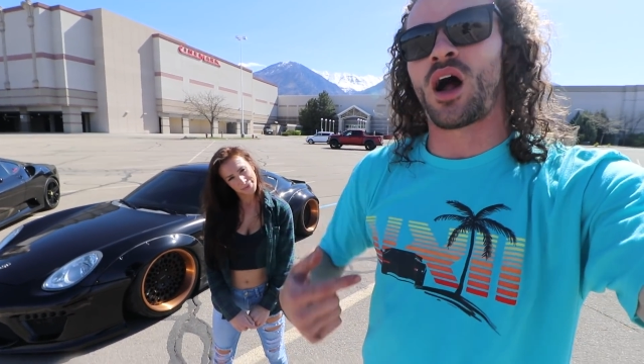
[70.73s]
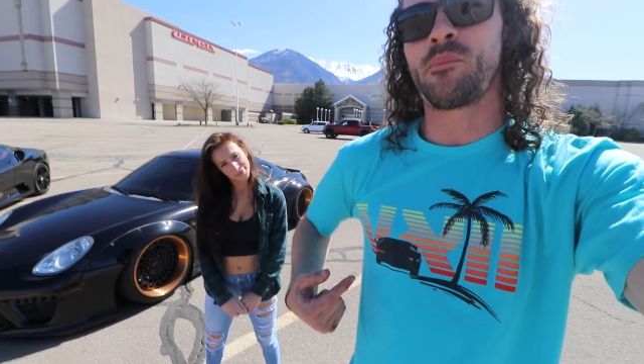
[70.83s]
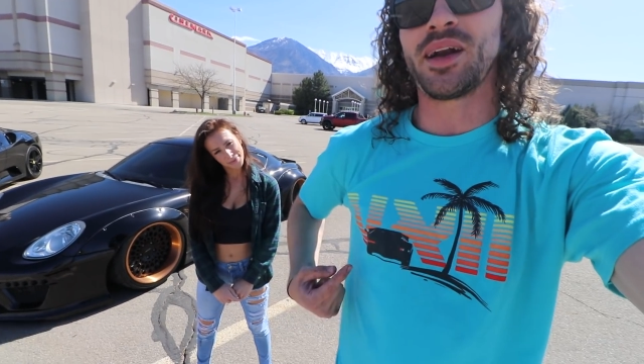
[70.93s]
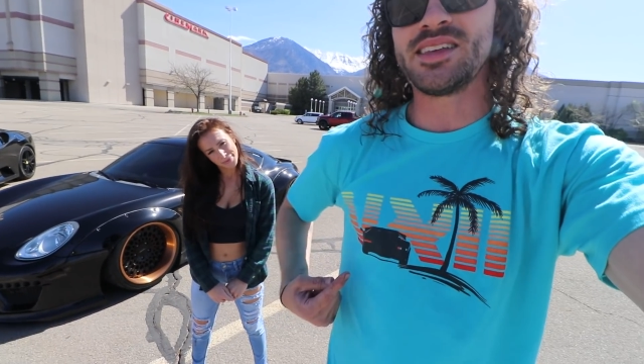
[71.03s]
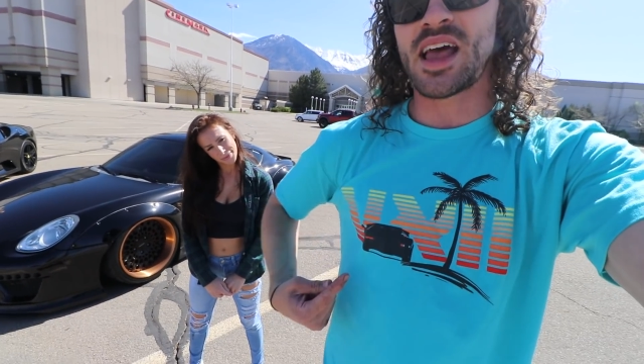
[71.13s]
Our
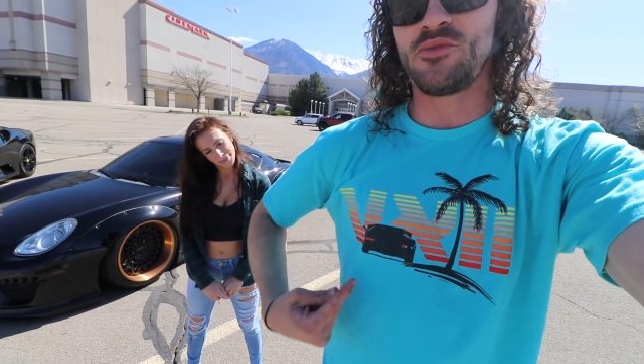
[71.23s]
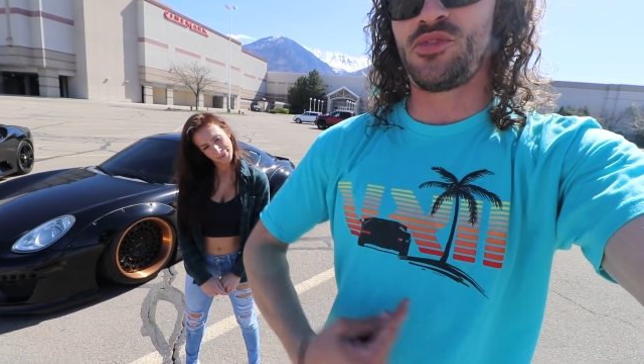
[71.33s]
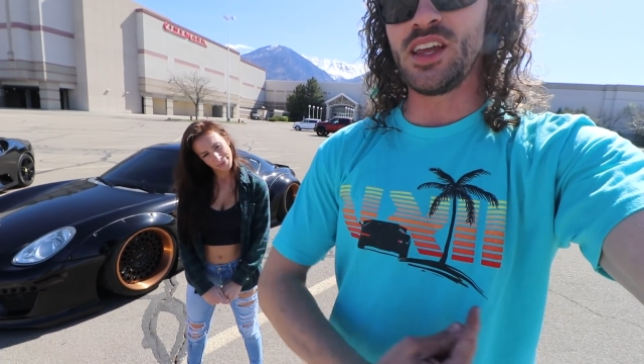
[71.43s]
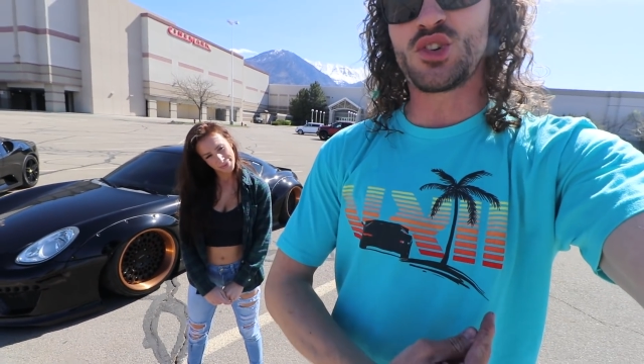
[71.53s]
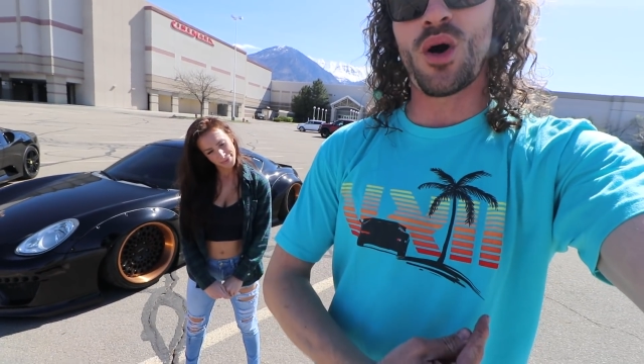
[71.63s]
buddies at
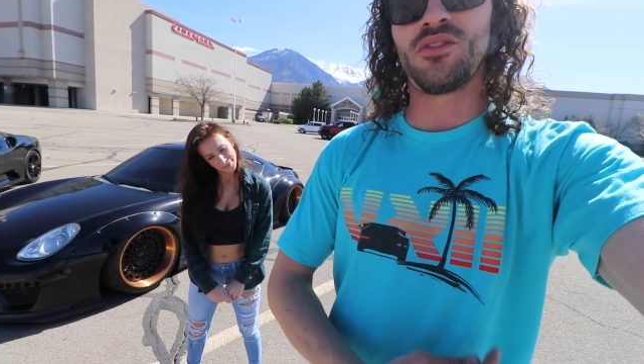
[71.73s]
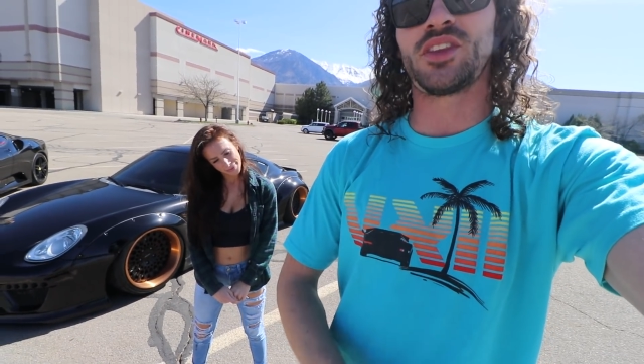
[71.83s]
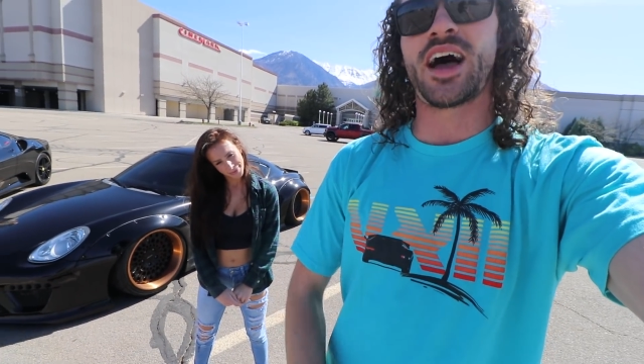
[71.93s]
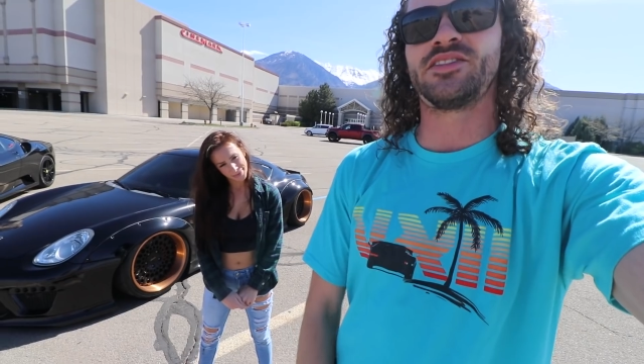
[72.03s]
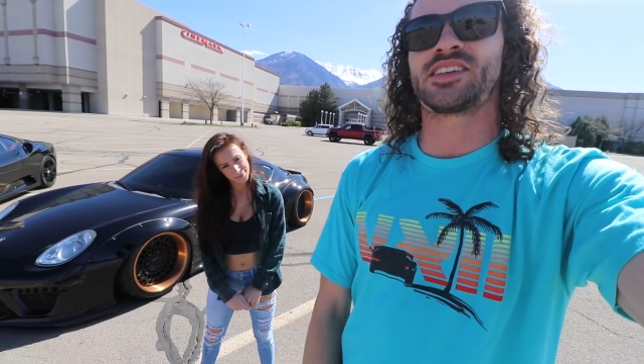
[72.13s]
V12
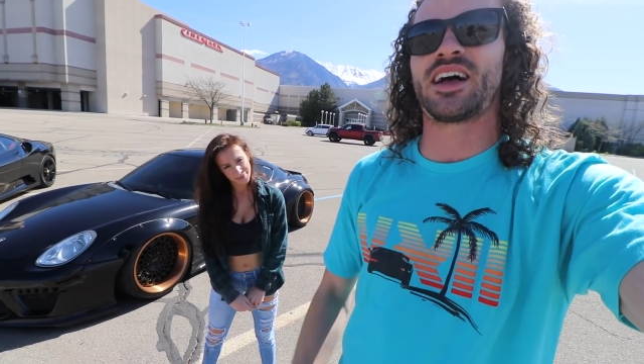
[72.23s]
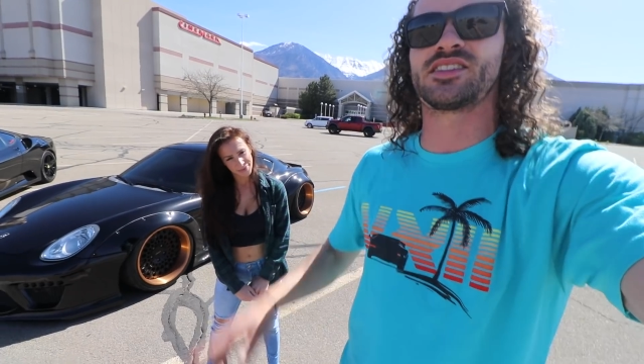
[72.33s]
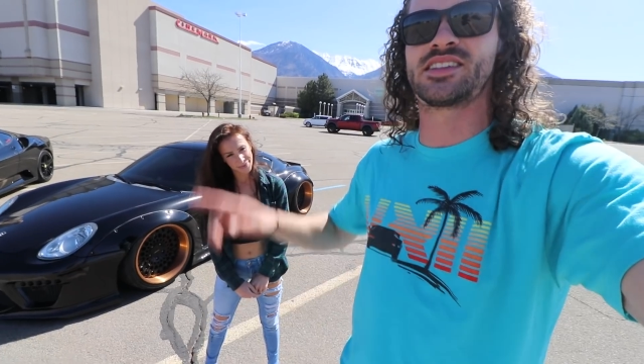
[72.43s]
Lifestyle,